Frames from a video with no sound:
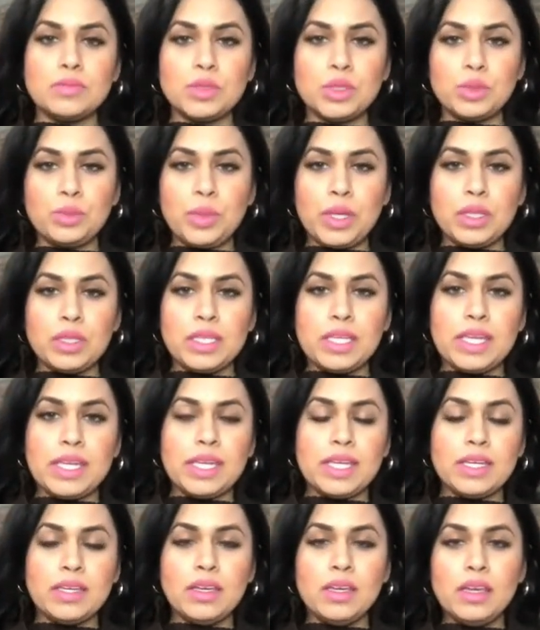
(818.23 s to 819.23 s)

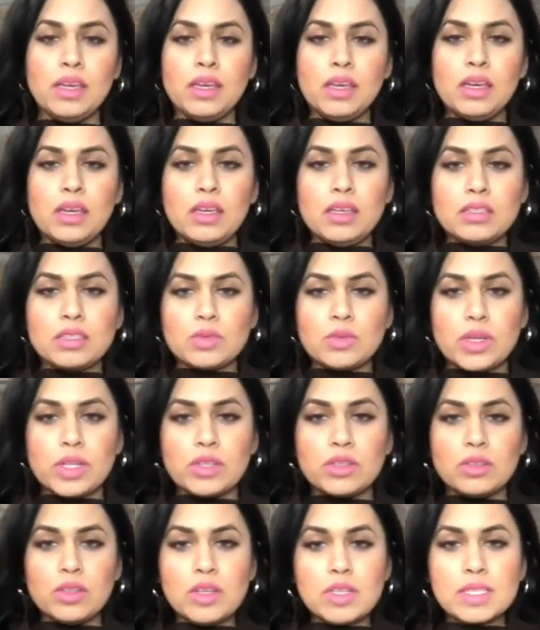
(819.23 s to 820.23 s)
Montpellier
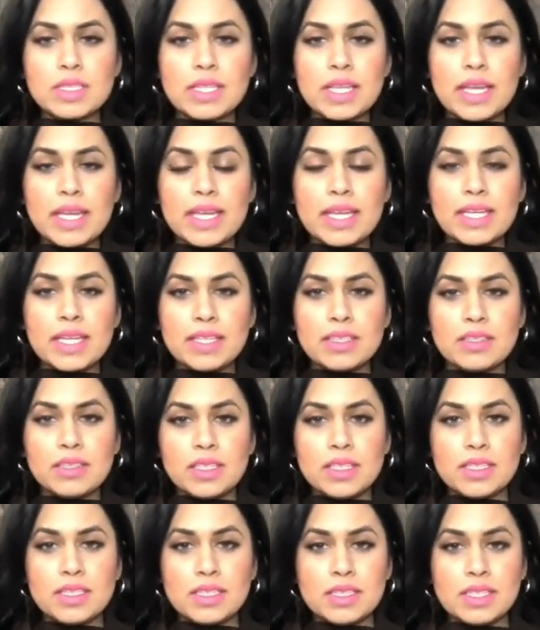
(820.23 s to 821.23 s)
sweater looks like. As you
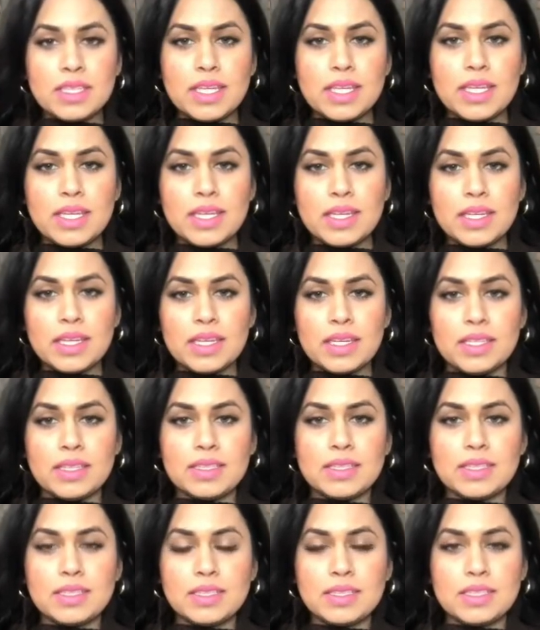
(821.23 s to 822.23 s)
can see,
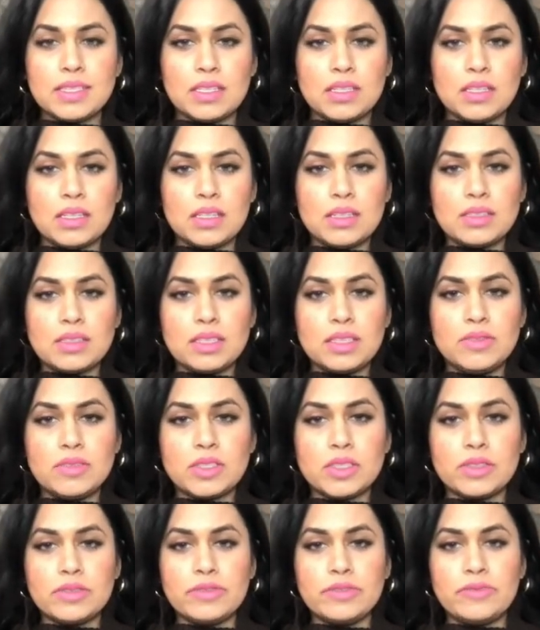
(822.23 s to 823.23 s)
it's uh, the
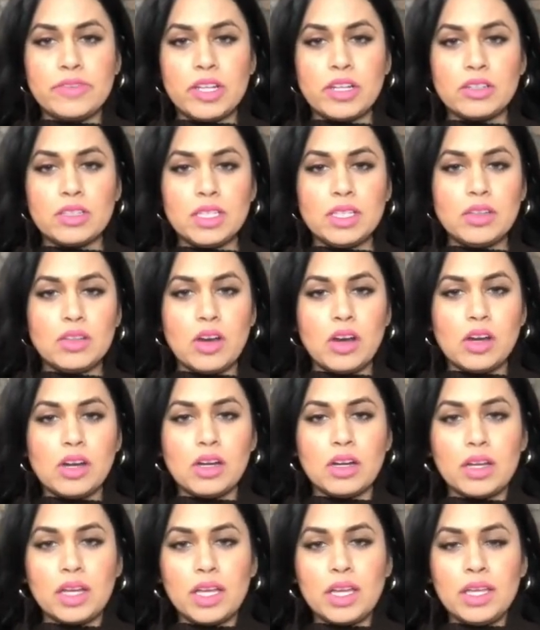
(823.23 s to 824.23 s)
sleeves are fairly
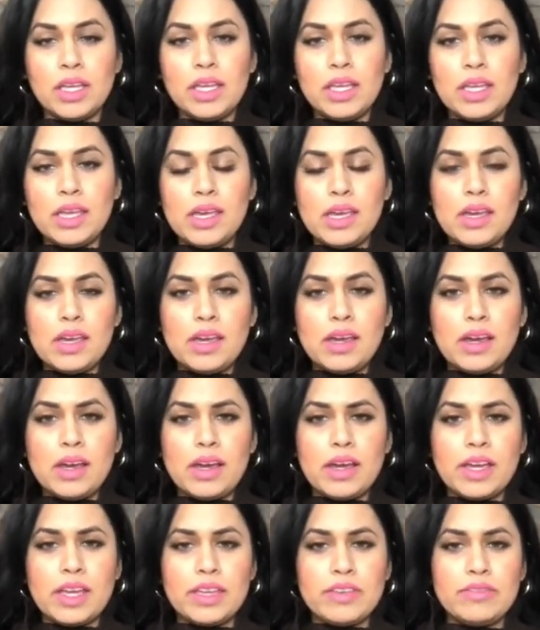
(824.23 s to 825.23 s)
long.
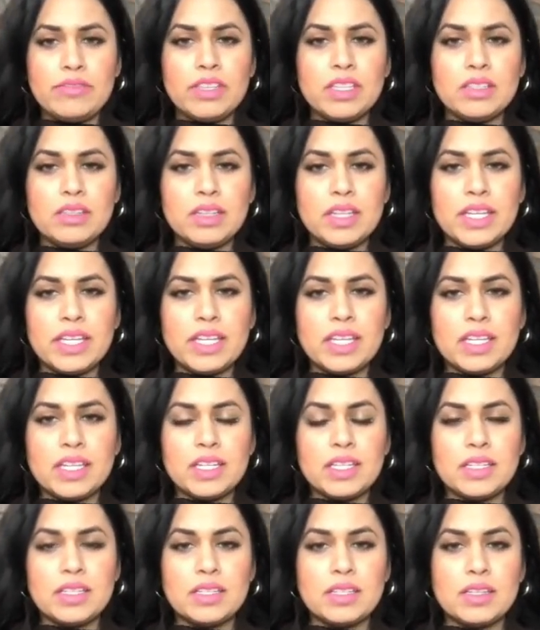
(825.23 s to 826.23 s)
I feel
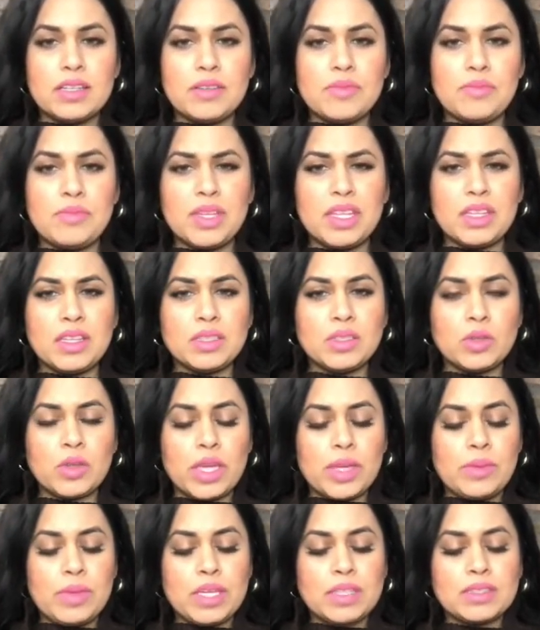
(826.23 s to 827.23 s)
like, but that's
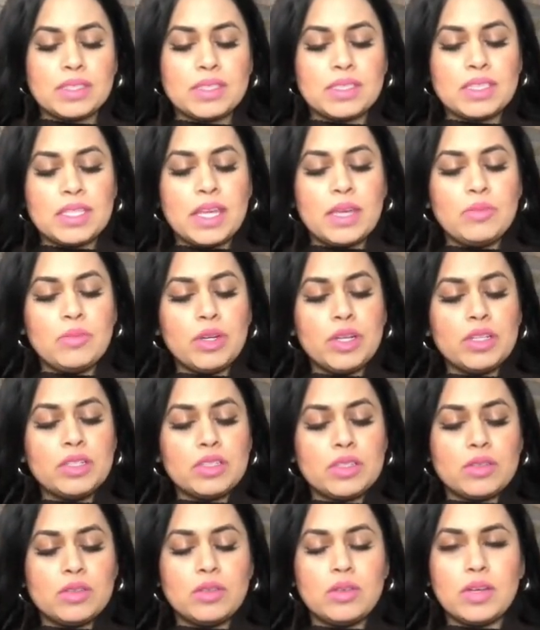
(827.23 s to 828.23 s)
okay because it's
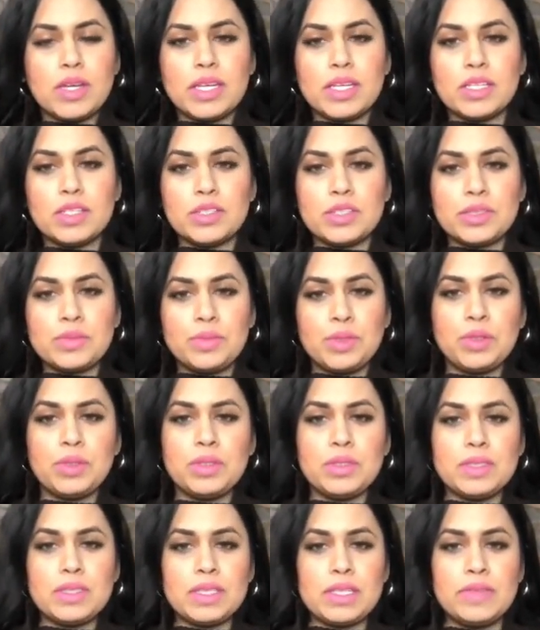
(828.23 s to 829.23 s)
tapered, so I can just
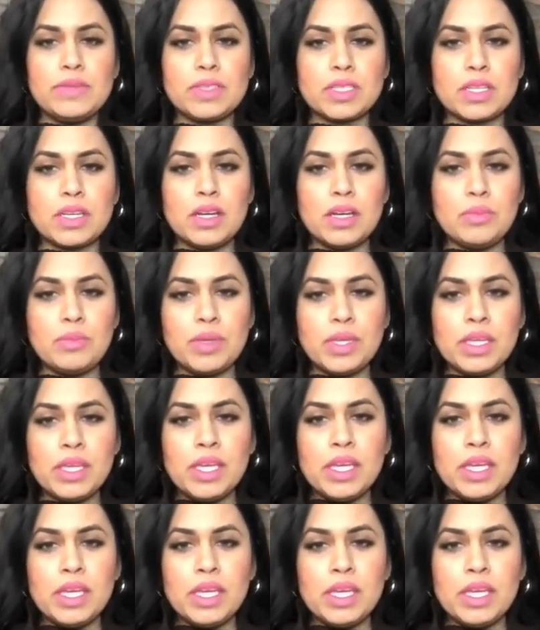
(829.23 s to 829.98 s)
pull the sleeves up